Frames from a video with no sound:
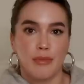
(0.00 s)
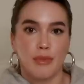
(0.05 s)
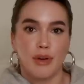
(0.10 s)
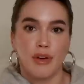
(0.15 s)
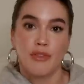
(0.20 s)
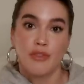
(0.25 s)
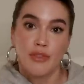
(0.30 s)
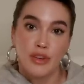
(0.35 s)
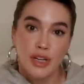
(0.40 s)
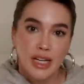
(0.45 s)
bit
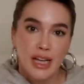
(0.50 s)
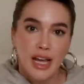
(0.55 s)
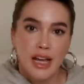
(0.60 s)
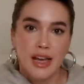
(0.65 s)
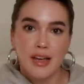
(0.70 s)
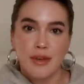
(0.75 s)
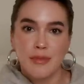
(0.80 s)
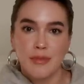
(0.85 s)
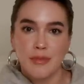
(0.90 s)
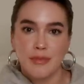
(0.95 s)
more
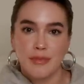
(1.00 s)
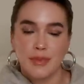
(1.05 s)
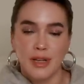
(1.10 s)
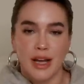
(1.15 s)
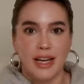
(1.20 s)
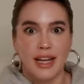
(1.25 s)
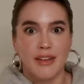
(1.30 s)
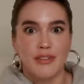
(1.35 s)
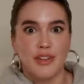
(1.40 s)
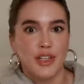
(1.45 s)
freedom,
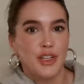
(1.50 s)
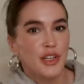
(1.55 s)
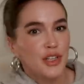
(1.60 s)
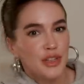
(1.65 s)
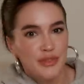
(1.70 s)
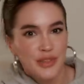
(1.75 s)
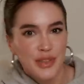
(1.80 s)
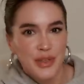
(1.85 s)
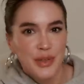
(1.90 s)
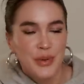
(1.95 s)
not having a
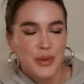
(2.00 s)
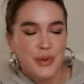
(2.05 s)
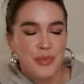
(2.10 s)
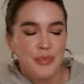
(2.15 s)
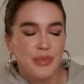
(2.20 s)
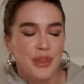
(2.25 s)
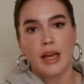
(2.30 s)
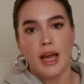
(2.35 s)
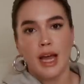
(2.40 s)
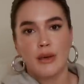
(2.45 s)
curfew.
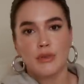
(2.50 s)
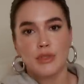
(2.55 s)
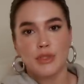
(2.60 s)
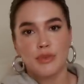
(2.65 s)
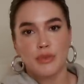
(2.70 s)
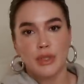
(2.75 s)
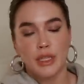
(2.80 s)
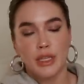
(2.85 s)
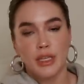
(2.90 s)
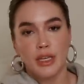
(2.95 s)
I
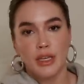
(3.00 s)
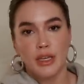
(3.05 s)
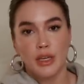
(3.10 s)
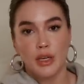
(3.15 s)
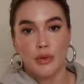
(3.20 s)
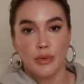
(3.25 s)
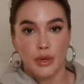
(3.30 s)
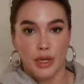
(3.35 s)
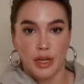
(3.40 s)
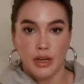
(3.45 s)
was really
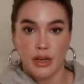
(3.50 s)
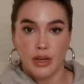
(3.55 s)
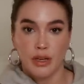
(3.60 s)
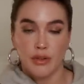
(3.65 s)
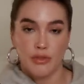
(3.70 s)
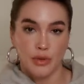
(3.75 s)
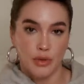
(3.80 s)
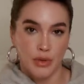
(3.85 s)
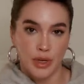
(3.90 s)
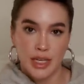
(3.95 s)

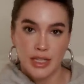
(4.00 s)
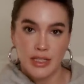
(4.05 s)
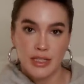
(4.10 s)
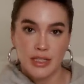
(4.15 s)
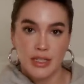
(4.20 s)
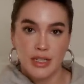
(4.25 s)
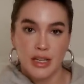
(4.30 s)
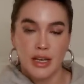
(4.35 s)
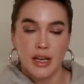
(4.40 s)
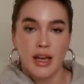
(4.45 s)
career
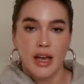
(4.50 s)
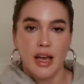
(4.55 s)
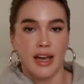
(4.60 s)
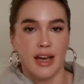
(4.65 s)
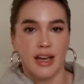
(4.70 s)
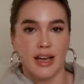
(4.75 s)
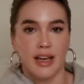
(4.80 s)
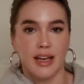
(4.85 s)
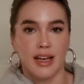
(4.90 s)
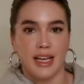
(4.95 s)
focused.
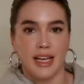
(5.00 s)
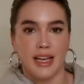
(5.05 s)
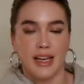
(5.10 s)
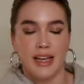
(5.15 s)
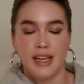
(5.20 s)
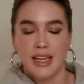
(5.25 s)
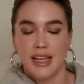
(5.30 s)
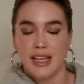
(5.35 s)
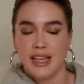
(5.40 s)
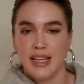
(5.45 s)
I
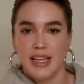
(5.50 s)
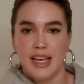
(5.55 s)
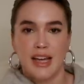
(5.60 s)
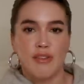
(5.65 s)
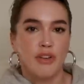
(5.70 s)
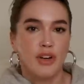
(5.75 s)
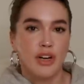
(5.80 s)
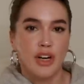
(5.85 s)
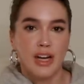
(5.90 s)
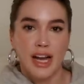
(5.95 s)

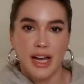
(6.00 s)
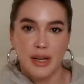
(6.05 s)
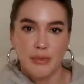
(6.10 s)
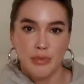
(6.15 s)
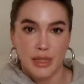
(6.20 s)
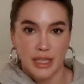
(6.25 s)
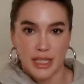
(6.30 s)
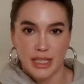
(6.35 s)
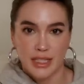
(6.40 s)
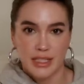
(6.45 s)
never
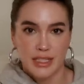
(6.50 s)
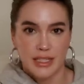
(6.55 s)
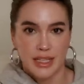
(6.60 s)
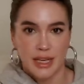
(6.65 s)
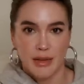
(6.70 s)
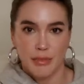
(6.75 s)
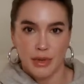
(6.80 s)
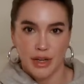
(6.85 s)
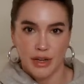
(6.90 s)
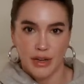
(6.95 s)
had plans to
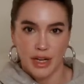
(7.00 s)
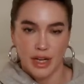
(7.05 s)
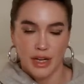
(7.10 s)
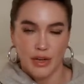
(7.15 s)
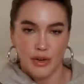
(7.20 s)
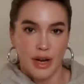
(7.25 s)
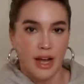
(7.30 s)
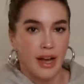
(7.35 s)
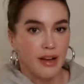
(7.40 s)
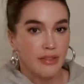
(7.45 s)
get married
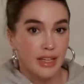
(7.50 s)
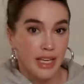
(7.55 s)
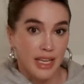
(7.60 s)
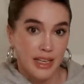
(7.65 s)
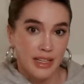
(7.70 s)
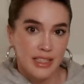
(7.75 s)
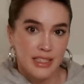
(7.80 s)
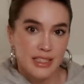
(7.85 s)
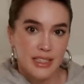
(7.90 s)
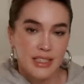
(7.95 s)
or have
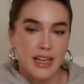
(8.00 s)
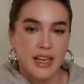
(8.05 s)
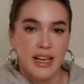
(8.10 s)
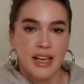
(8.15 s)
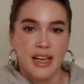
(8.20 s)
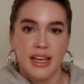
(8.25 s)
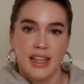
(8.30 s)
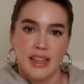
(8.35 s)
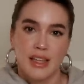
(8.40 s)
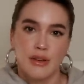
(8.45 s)
kids.
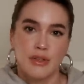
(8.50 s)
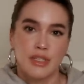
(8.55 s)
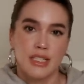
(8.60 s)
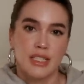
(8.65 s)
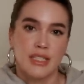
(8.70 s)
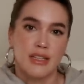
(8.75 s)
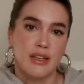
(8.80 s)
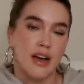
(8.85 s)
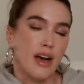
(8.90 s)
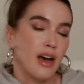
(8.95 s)
That
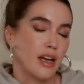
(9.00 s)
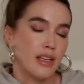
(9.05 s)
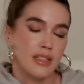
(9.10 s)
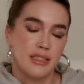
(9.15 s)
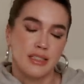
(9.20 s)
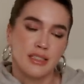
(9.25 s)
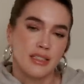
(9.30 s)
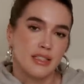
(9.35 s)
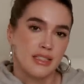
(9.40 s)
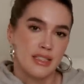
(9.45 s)
was
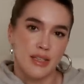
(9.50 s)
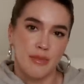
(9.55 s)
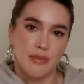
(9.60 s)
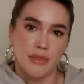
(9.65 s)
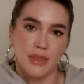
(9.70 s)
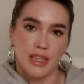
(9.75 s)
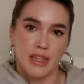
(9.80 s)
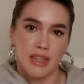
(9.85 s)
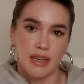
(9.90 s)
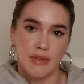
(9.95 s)
not
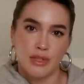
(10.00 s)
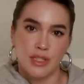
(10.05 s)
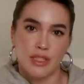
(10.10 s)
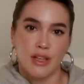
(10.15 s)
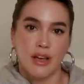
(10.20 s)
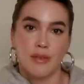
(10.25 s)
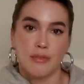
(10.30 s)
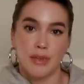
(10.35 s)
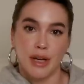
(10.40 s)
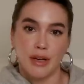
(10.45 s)
something that was
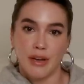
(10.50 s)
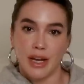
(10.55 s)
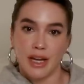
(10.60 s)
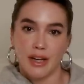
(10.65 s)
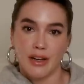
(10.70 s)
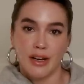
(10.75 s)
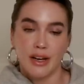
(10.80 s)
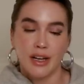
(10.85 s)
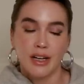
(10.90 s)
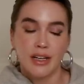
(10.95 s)
on my
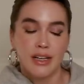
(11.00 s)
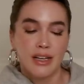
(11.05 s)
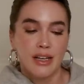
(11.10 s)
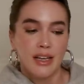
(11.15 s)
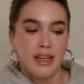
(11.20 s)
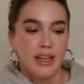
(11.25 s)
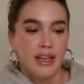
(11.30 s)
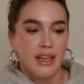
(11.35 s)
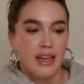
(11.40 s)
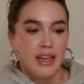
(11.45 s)
radar.
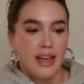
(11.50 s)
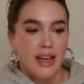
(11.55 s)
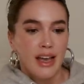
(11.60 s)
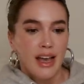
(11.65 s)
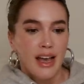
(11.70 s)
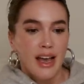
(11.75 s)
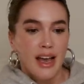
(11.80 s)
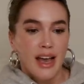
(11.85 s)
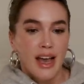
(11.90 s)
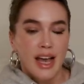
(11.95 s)

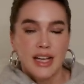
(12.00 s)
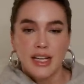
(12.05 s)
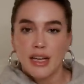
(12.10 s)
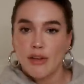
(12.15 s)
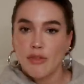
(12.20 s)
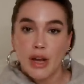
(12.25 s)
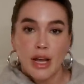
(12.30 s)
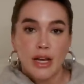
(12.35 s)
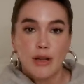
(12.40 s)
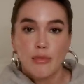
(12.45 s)
I
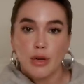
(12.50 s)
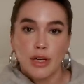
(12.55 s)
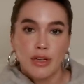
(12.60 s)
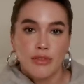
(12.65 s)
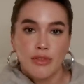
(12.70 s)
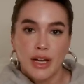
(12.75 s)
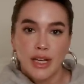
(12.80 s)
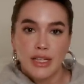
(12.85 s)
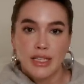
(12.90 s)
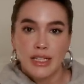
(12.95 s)
never had a
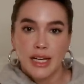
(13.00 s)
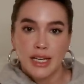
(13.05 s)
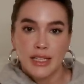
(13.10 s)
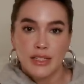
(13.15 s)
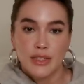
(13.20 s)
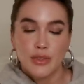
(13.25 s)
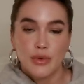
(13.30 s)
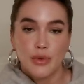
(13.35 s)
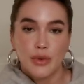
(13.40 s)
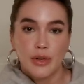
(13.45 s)
boyfriend in
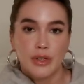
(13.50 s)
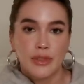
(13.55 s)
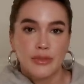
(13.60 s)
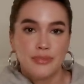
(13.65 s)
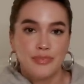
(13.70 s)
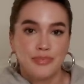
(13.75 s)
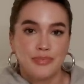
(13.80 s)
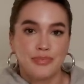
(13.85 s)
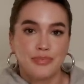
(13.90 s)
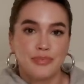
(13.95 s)
high
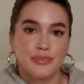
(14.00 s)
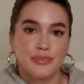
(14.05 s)
school.